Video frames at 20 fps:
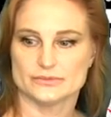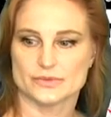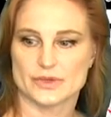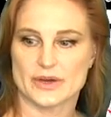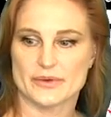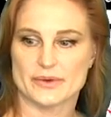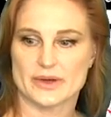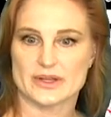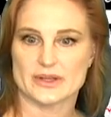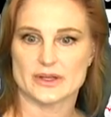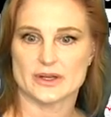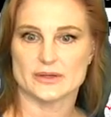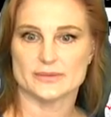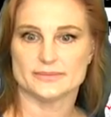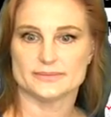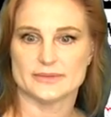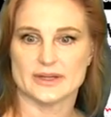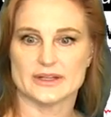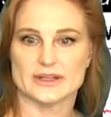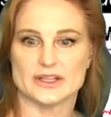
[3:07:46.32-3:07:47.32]
Right there.
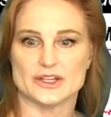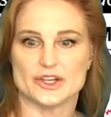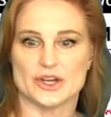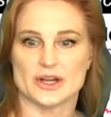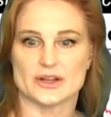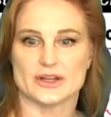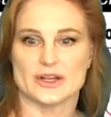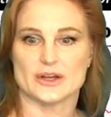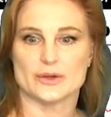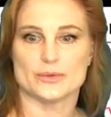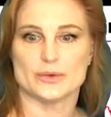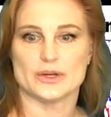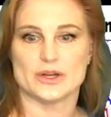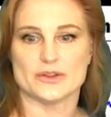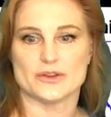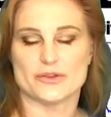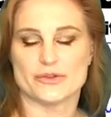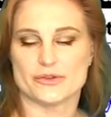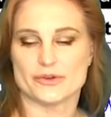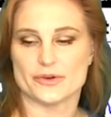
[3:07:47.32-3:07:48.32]
And then you got the other one
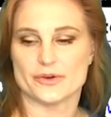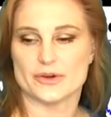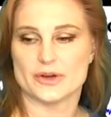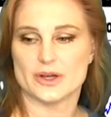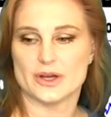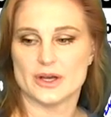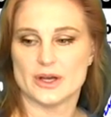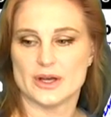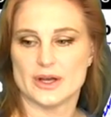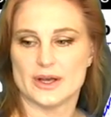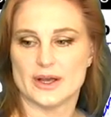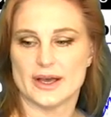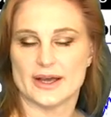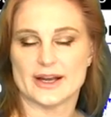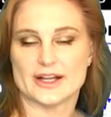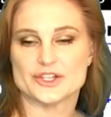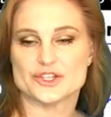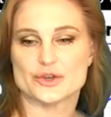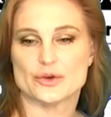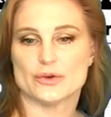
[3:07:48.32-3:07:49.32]
on the 3rd.
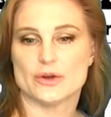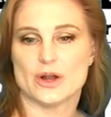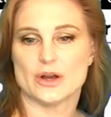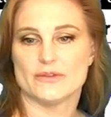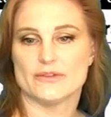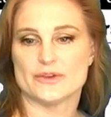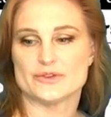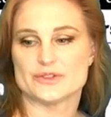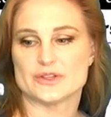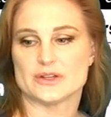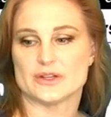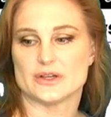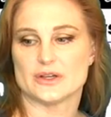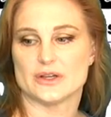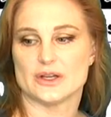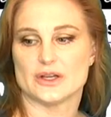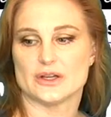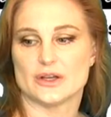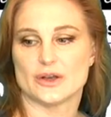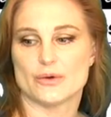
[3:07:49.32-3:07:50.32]
And I showed all of those in
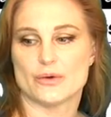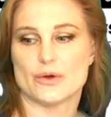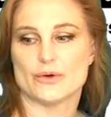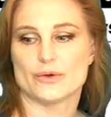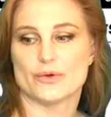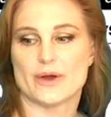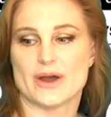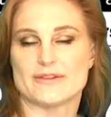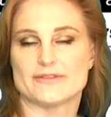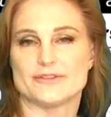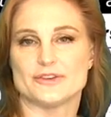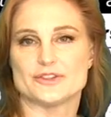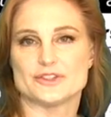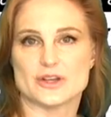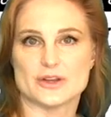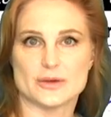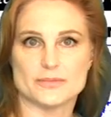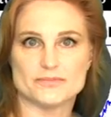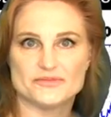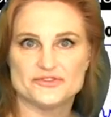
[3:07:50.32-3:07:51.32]
the coronagraph. You
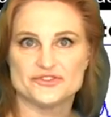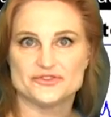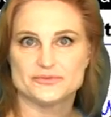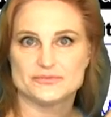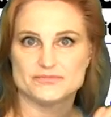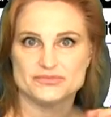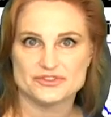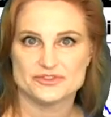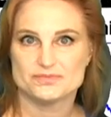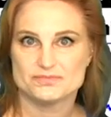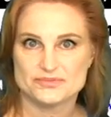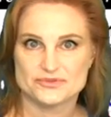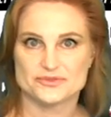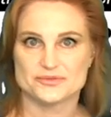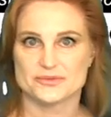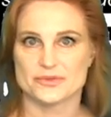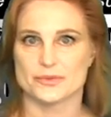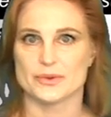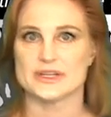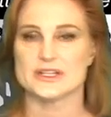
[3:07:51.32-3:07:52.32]
saw the pss, pss,
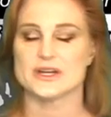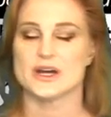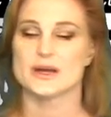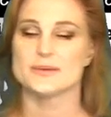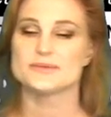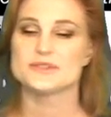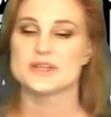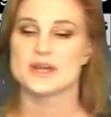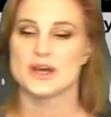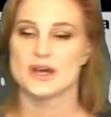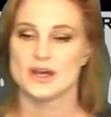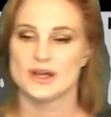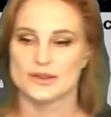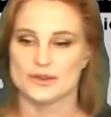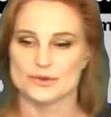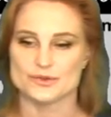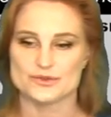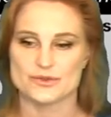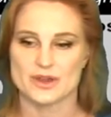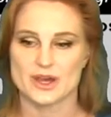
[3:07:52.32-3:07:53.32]
pss, three times.
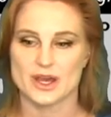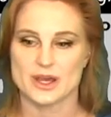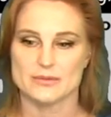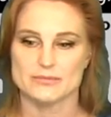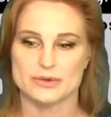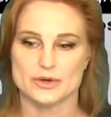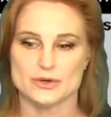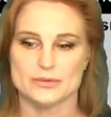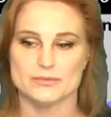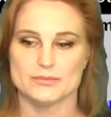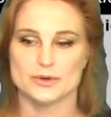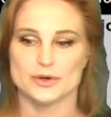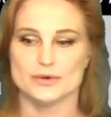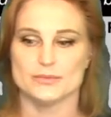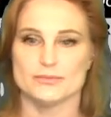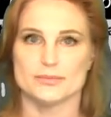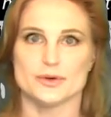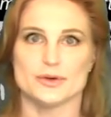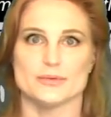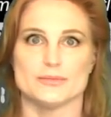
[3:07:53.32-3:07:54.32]
Those are they. Boom,
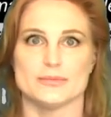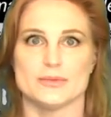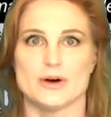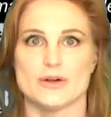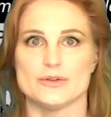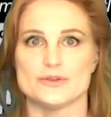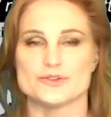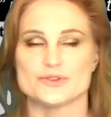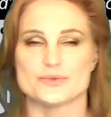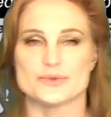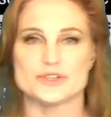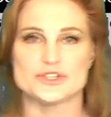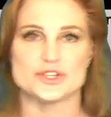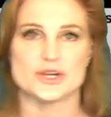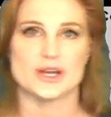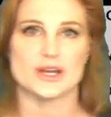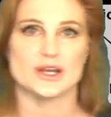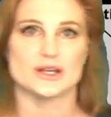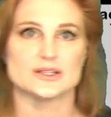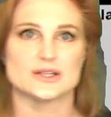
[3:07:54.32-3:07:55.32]
boom, boom. All those three
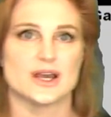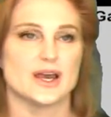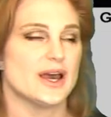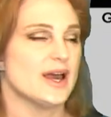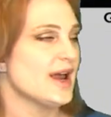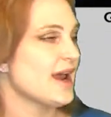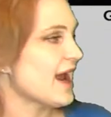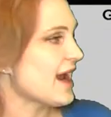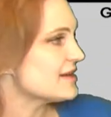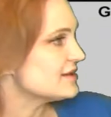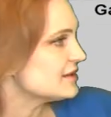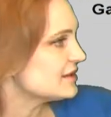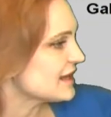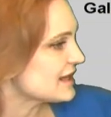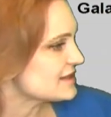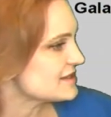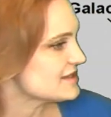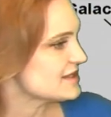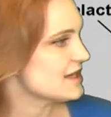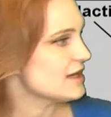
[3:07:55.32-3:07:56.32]
shadings. And then
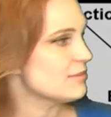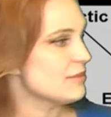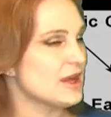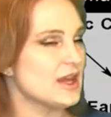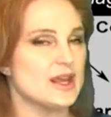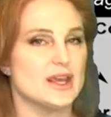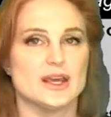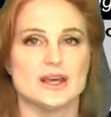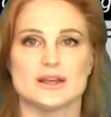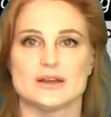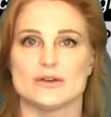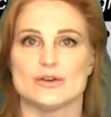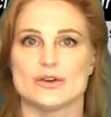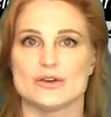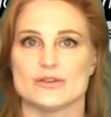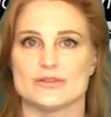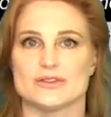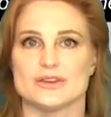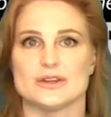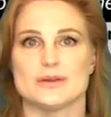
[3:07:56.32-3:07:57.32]
that CME hit
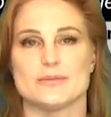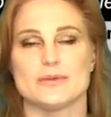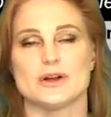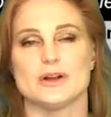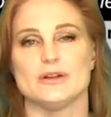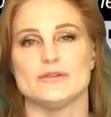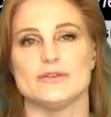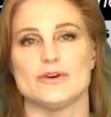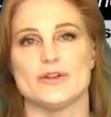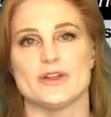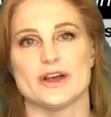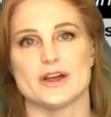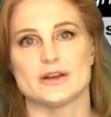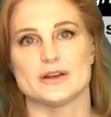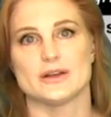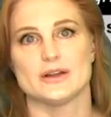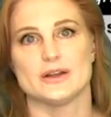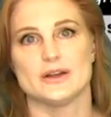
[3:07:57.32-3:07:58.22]
Earth in the middle of all that.